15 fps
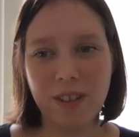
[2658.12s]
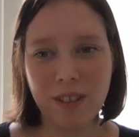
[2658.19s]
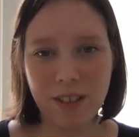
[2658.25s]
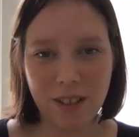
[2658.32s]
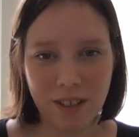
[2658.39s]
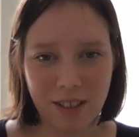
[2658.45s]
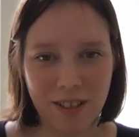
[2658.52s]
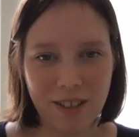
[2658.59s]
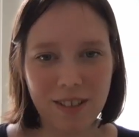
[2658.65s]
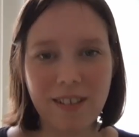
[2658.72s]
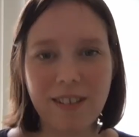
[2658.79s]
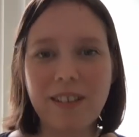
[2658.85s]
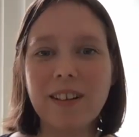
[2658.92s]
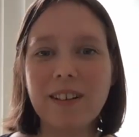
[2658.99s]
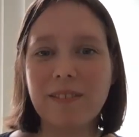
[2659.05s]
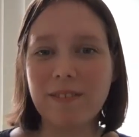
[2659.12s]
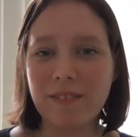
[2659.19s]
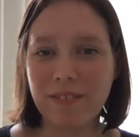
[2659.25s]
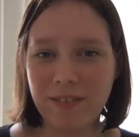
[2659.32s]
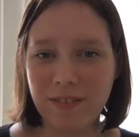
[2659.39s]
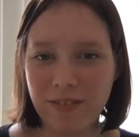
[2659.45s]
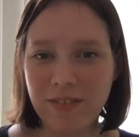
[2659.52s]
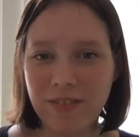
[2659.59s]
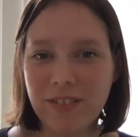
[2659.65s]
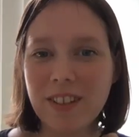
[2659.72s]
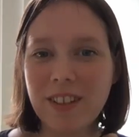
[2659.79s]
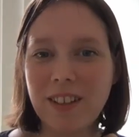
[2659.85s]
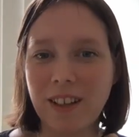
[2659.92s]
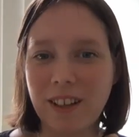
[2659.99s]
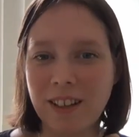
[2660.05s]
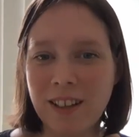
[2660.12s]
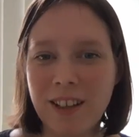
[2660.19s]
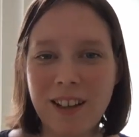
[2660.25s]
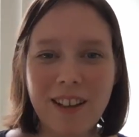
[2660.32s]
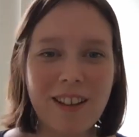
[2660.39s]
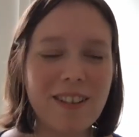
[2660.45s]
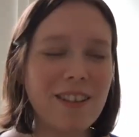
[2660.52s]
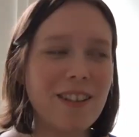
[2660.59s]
mousing over, that kind of stuff.